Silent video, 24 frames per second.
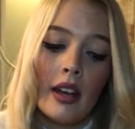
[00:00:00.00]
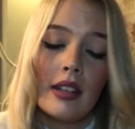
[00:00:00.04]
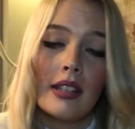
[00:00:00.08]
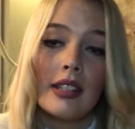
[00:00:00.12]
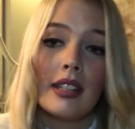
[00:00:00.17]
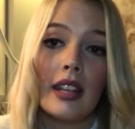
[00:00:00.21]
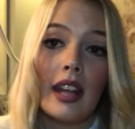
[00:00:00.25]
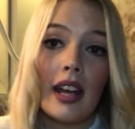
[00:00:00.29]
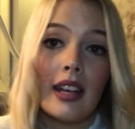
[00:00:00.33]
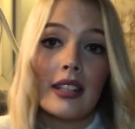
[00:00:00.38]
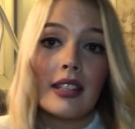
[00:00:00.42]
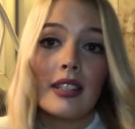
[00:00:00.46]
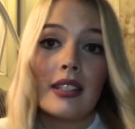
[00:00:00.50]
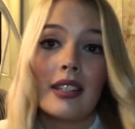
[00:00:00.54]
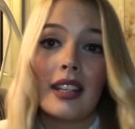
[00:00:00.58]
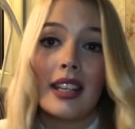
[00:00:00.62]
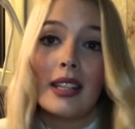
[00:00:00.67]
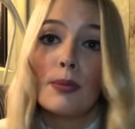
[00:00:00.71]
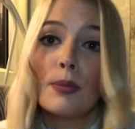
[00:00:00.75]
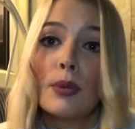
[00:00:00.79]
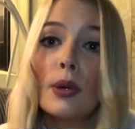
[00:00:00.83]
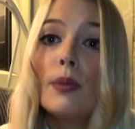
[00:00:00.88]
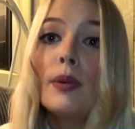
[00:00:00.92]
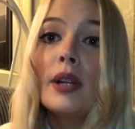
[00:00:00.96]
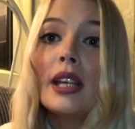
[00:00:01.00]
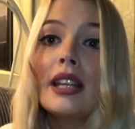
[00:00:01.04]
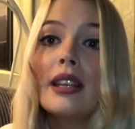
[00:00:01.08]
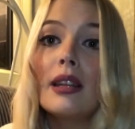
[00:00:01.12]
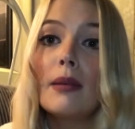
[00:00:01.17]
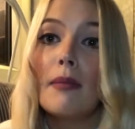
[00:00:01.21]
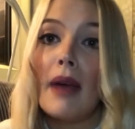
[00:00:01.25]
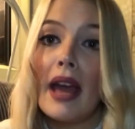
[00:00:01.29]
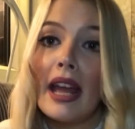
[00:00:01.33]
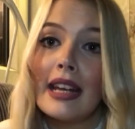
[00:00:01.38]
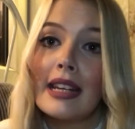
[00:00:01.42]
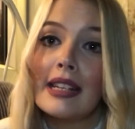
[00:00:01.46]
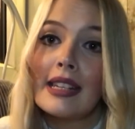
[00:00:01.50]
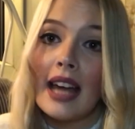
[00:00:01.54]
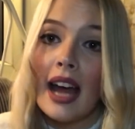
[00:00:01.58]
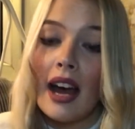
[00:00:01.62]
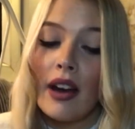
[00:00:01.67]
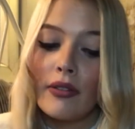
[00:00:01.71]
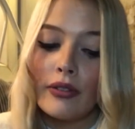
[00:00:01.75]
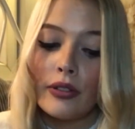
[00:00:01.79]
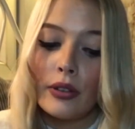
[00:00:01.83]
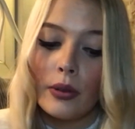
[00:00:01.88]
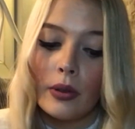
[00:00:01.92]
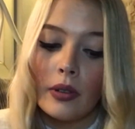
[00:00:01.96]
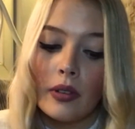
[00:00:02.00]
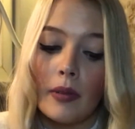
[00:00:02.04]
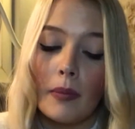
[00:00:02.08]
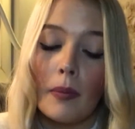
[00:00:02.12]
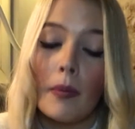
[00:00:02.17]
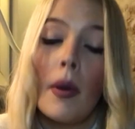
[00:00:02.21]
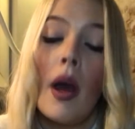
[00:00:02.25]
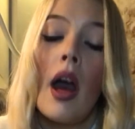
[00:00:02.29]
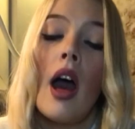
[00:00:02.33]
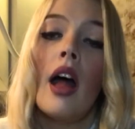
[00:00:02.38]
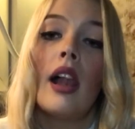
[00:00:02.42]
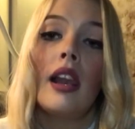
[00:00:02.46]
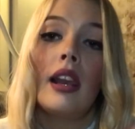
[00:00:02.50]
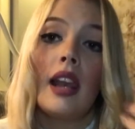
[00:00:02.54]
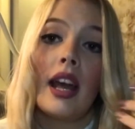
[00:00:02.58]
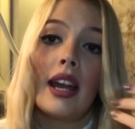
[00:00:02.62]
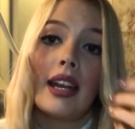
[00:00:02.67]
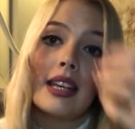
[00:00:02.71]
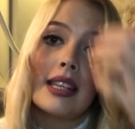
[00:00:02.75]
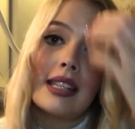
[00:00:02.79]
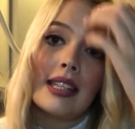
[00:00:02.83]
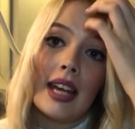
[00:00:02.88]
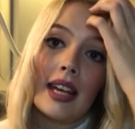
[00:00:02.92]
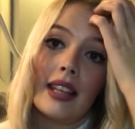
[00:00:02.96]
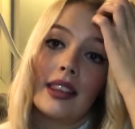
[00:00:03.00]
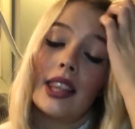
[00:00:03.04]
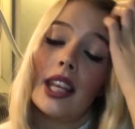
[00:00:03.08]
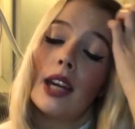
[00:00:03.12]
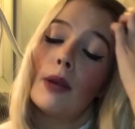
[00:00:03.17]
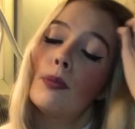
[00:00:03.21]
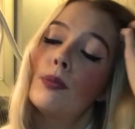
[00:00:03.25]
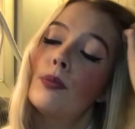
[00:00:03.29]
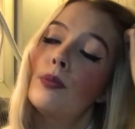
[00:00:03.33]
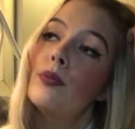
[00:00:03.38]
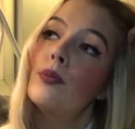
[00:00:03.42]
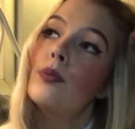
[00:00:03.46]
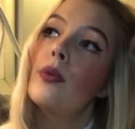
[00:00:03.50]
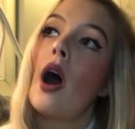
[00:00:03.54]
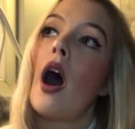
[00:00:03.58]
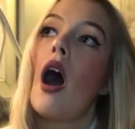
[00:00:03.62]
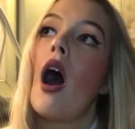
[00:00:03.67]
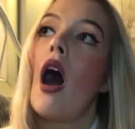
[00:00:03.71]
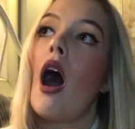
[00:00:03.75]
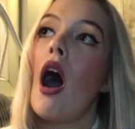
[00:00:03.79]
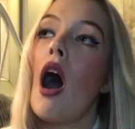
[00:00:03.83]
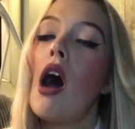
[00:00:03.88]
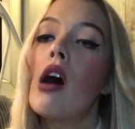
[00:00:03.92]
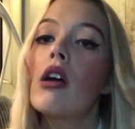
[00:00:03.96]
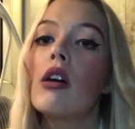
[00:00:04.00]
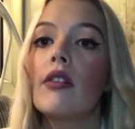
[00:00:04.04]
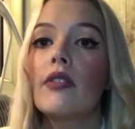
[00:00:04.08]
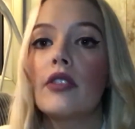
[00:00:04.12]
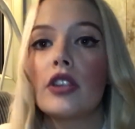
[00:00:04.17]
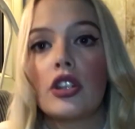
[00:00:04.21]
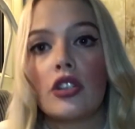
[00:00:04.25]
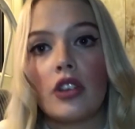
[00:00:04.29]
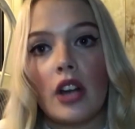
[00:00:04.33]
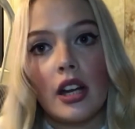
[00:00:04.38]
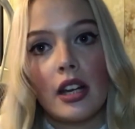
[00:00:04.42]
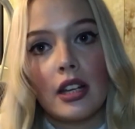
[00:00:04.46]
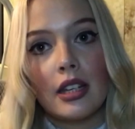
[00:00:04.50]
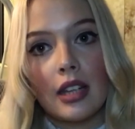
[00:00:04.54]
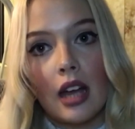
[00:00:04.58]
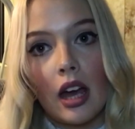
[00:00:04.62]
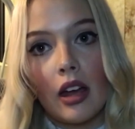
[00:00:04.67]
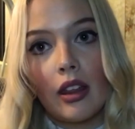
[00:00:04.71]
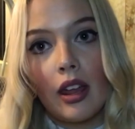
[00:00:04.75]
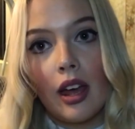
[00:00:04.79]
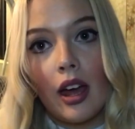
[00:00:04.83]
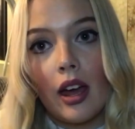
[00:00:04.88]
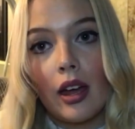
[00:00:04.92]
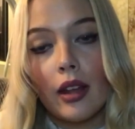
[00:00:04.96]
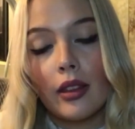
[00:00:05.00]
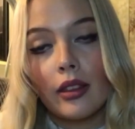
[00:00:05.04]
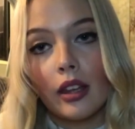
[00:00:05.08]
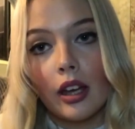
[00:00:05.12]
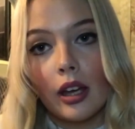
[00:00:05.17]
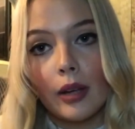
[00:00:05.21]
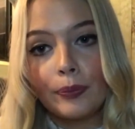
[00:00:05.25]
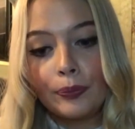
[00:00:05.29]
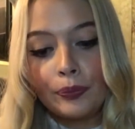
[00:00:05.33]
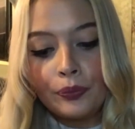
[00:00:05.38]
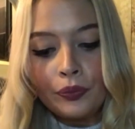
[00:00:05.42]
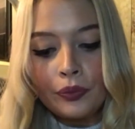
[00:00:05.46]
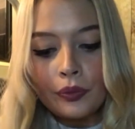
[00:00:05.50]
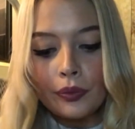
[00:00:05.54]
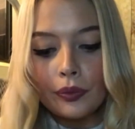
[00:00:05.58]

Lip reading: So that's probably the main downfall with them. Like I said, there are other straighteners out there that,